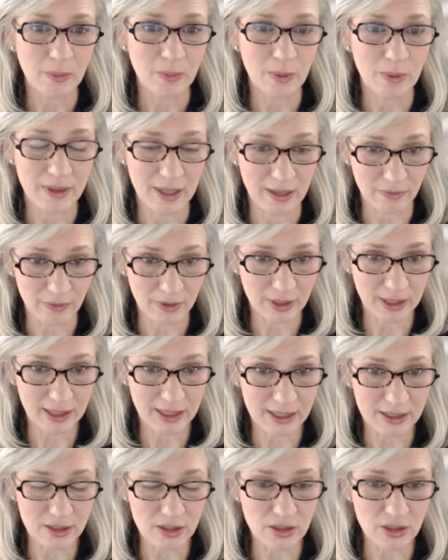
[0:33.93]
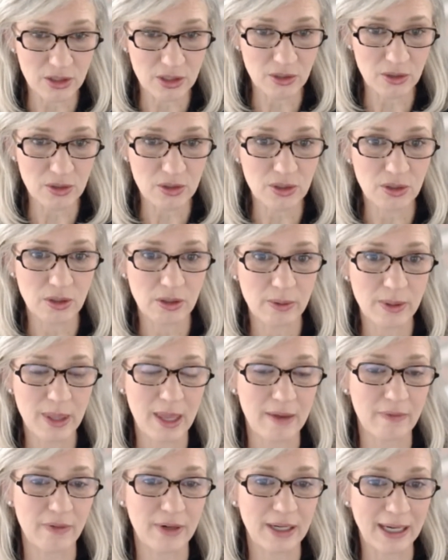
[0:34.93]
with every institution or with
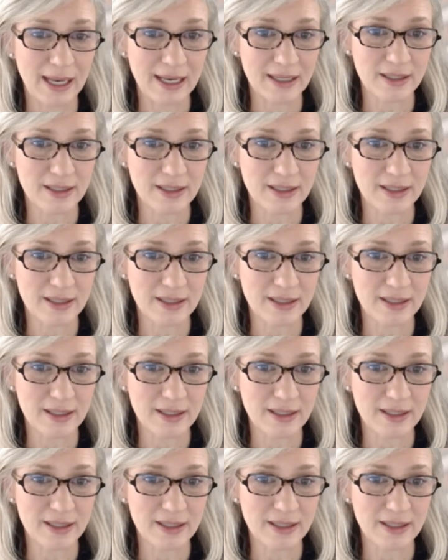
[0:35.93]
every lender.